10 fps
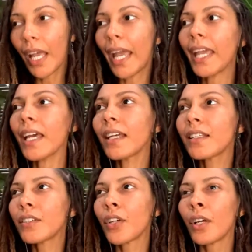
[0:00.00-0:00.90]

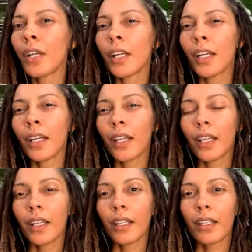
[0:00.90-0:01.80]
And
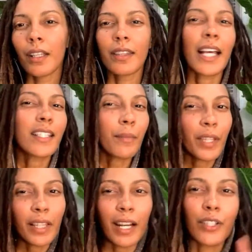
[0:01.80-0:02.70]
that's
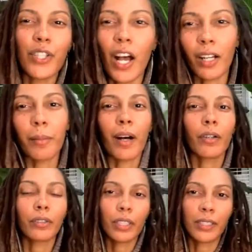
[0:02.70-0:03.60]
something that I'll talk
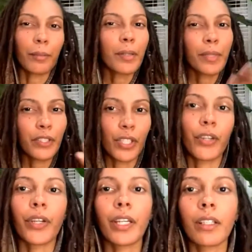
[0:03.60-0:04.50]
about, because I'm going to be
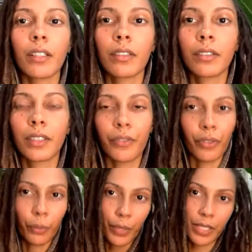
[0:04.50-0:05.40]
sharing
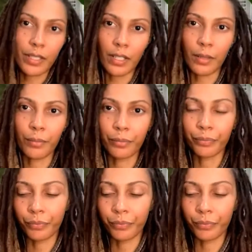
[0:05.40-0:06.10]
different wisdom